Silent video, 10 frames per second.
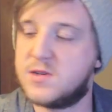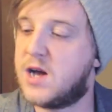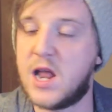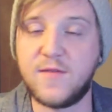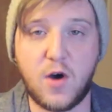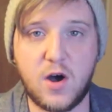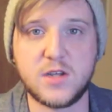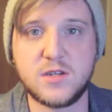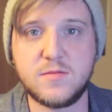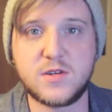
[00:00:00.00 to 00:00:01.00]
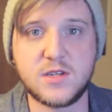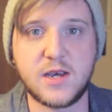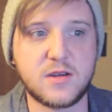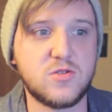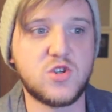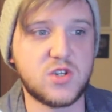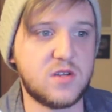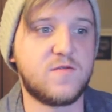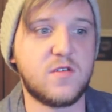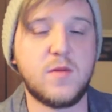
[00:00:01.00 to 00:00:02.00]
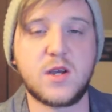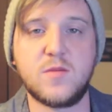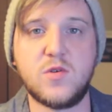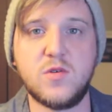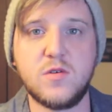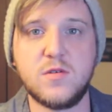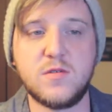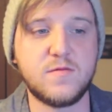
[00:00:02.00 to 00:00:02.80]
kind of awesome because I could just sit in front of my computer